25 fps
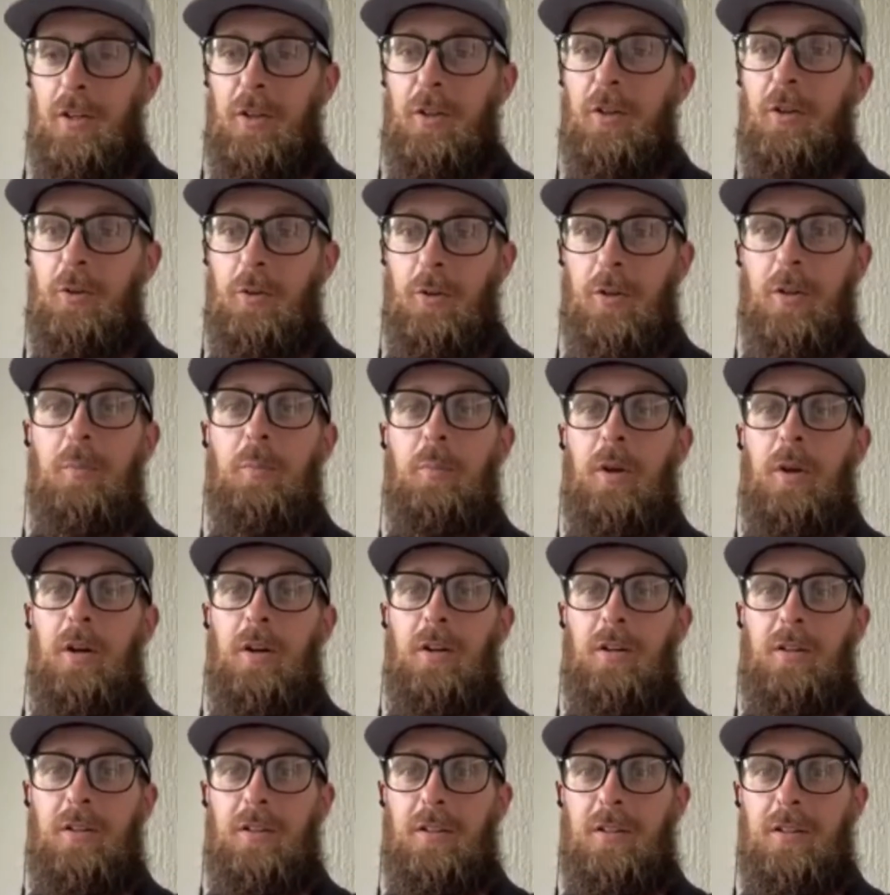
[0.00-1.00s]
new
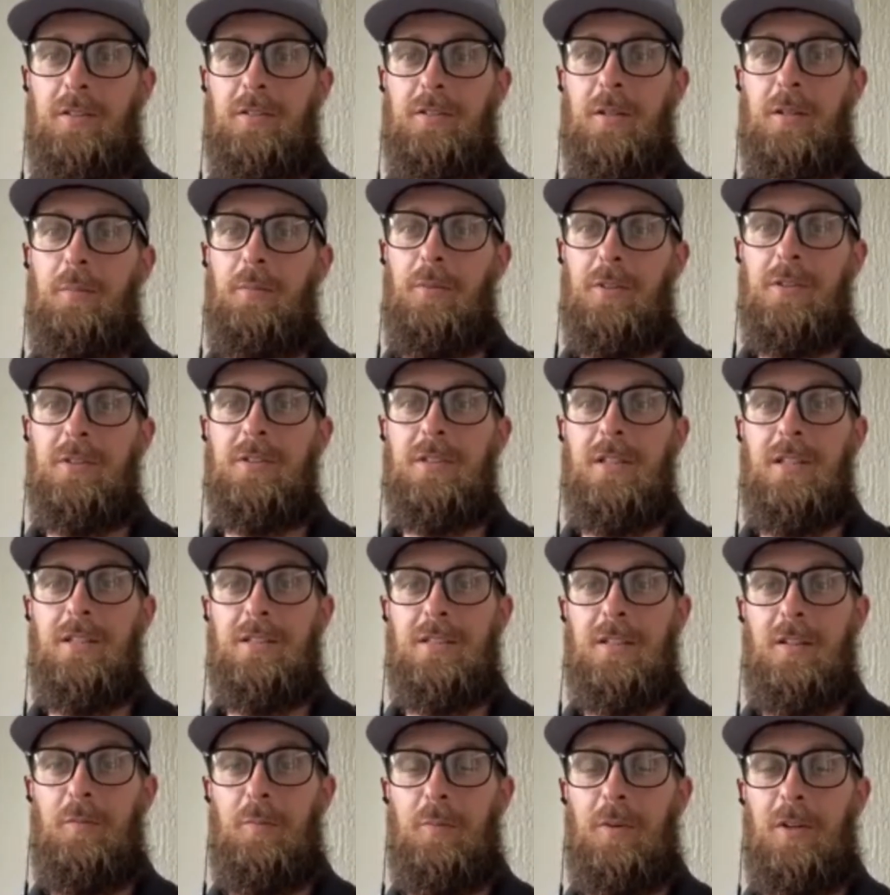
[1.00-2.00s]
compared to some of the states
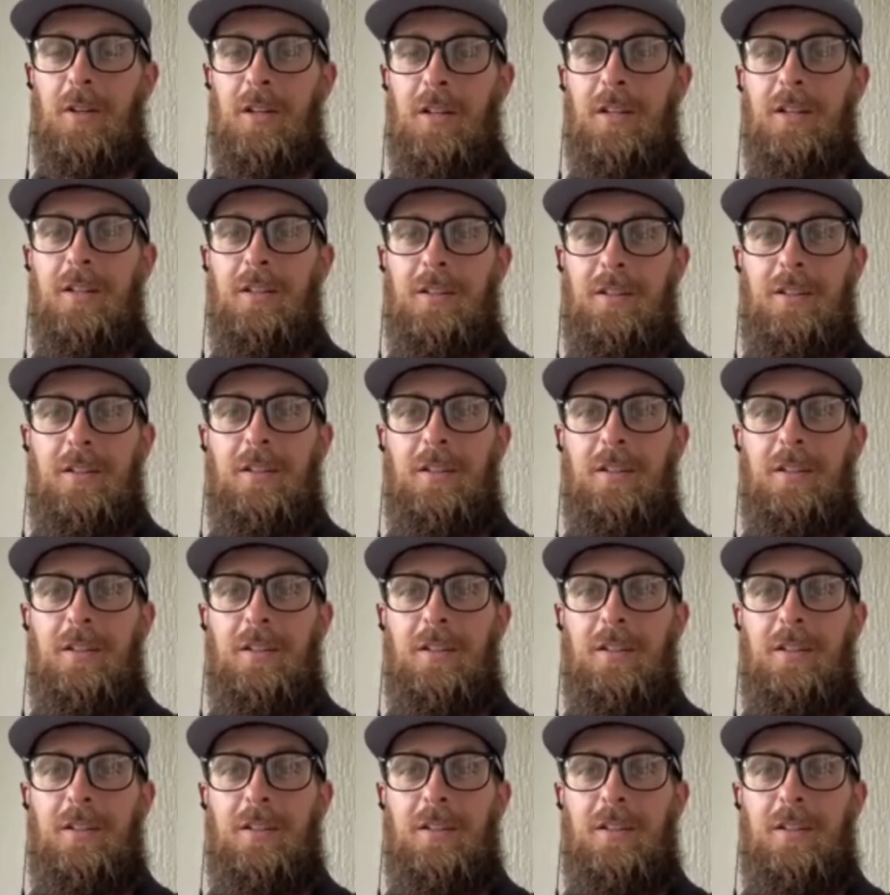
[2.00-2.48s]
I've been in.